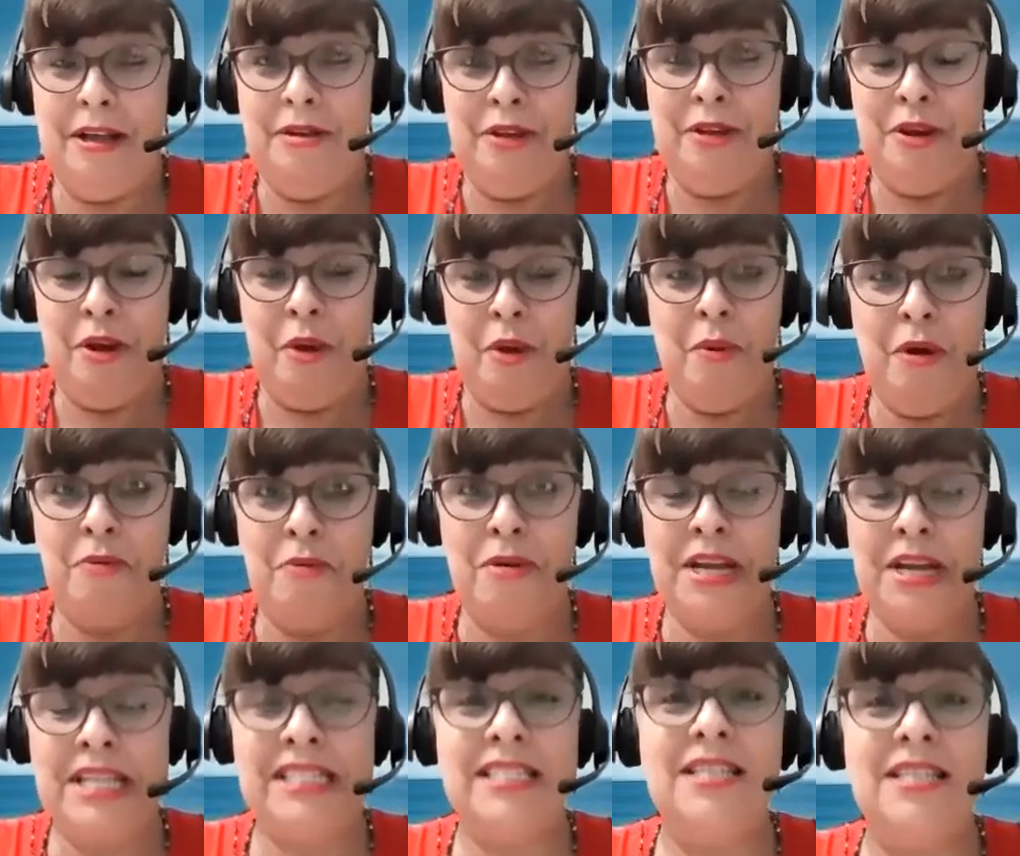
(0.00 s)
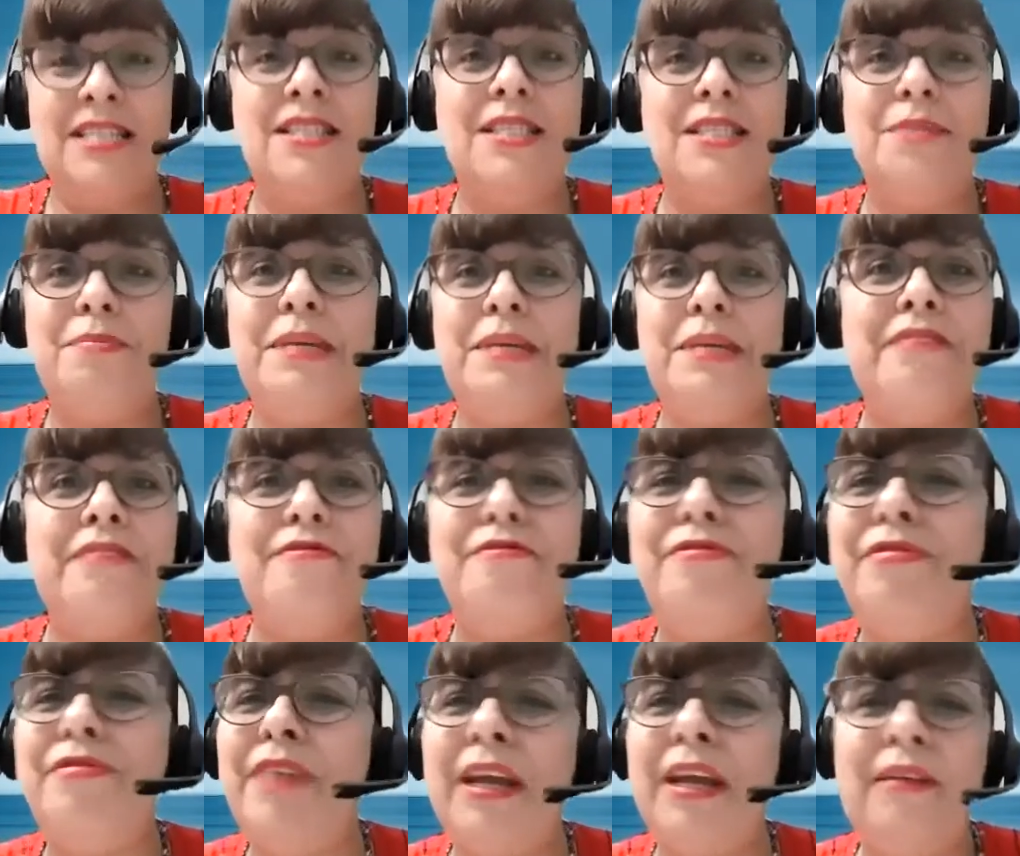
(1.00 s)
a reason to be
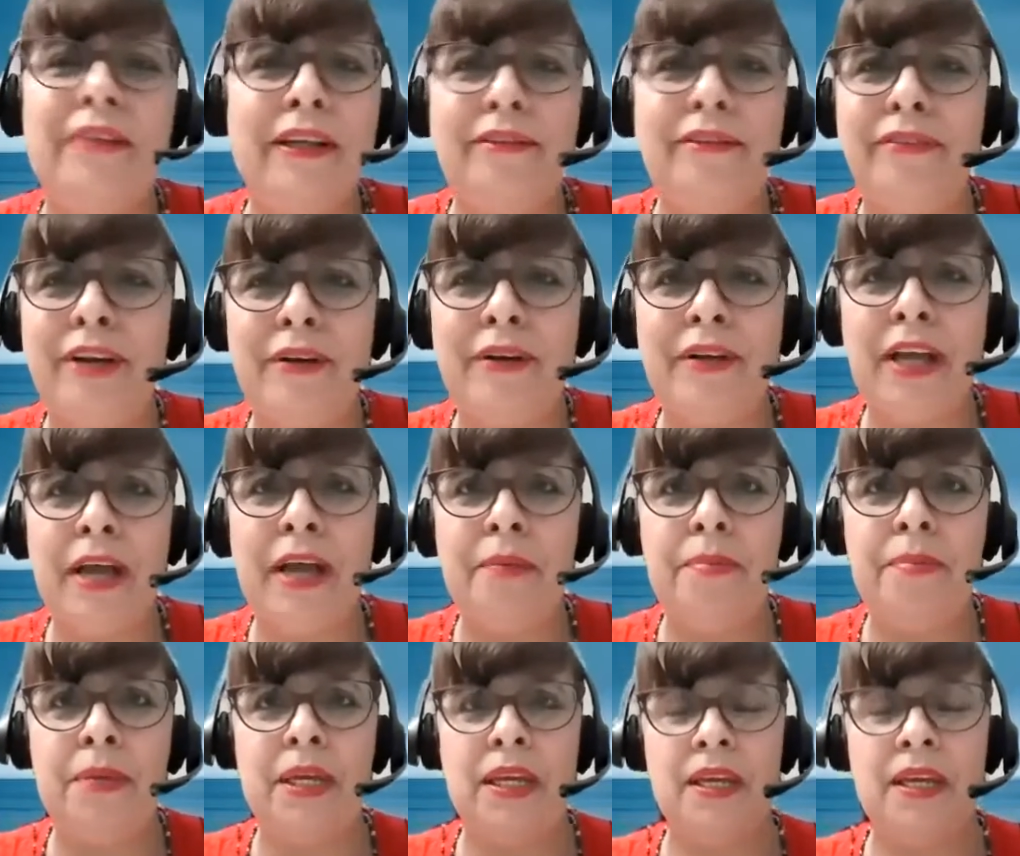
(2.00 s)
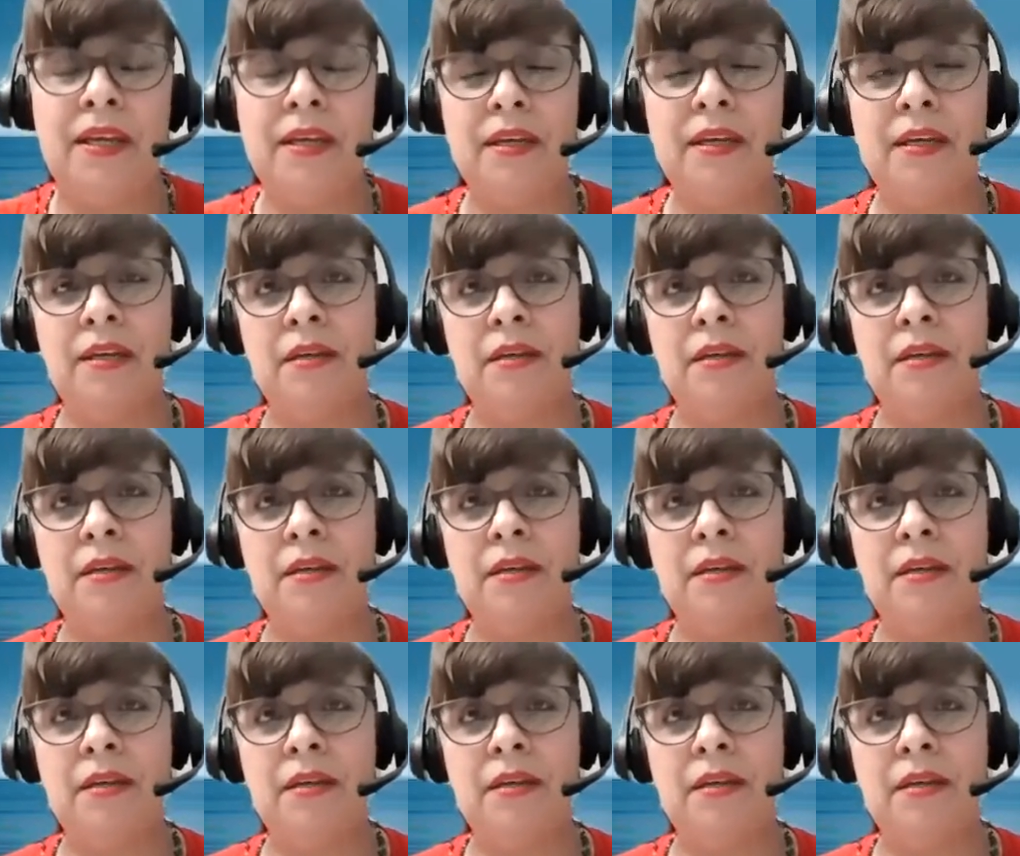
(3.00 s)
very, very happy?